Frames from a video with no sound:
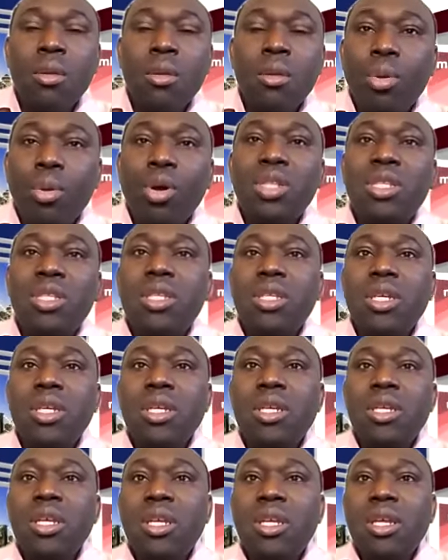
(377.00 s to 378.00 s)
But
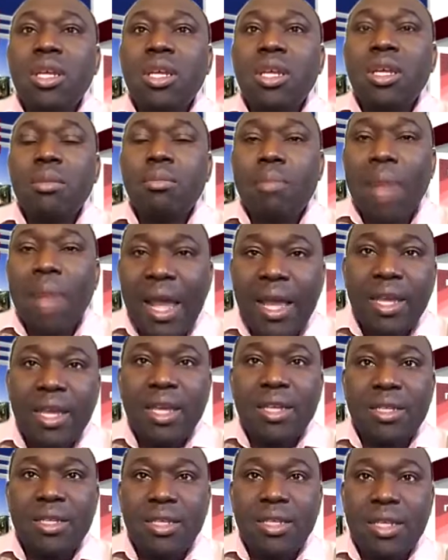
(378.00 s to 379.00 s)

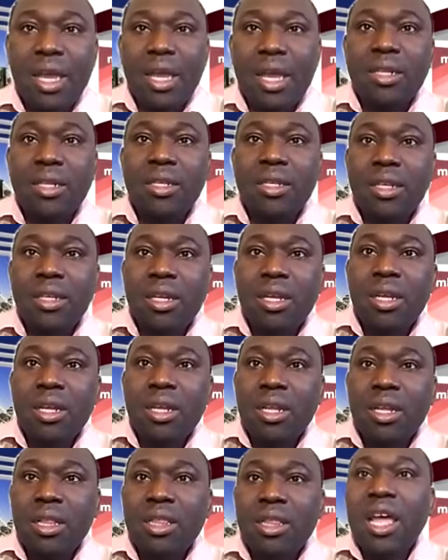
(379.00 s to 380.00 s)
Michael said,
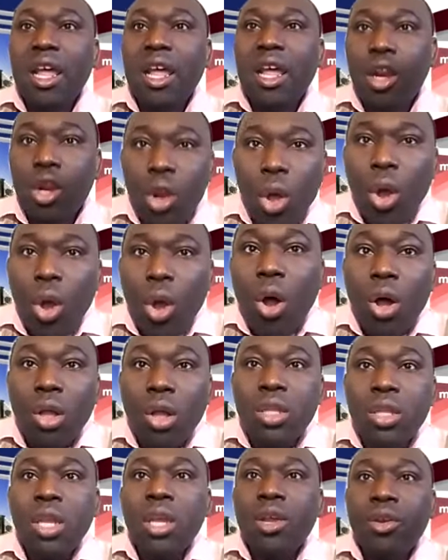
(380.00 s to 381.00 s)
the
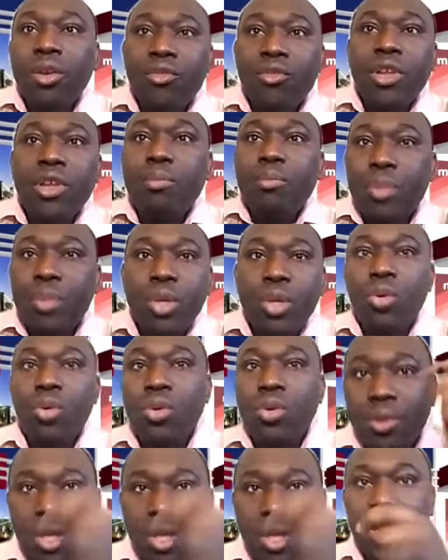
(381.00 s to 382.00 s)
Lord
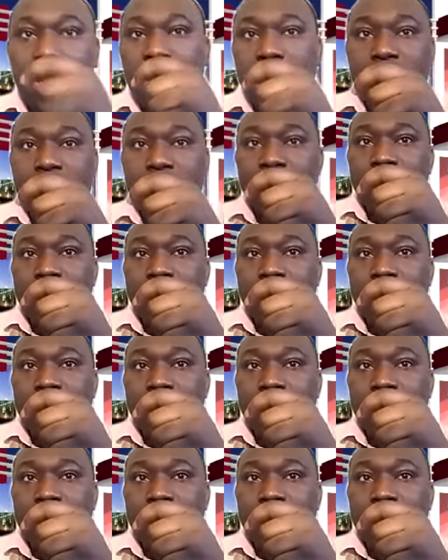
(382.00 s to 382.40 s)
rebuke thee.